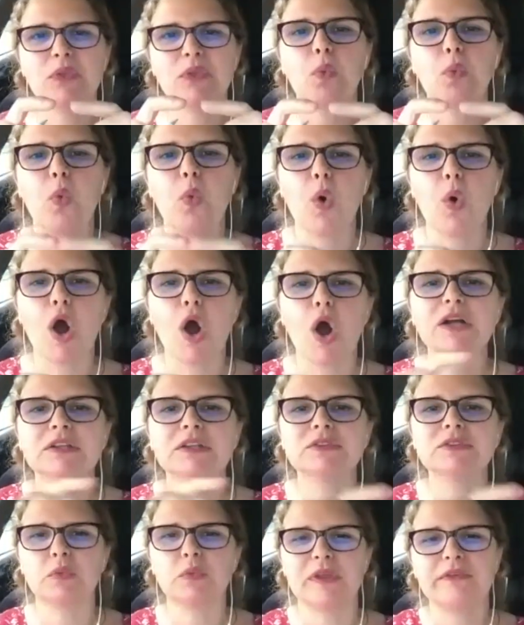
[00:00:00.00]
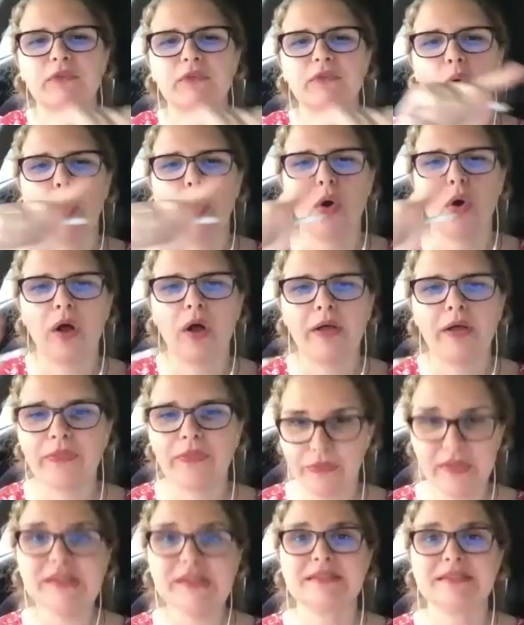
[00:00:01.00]
that works with
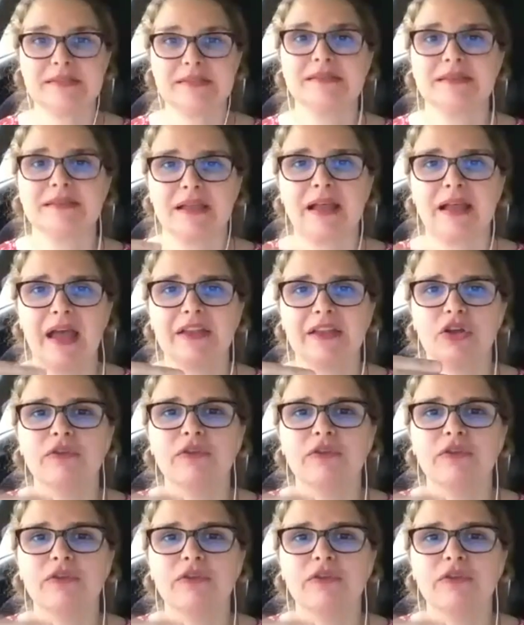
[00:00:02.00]
this kind of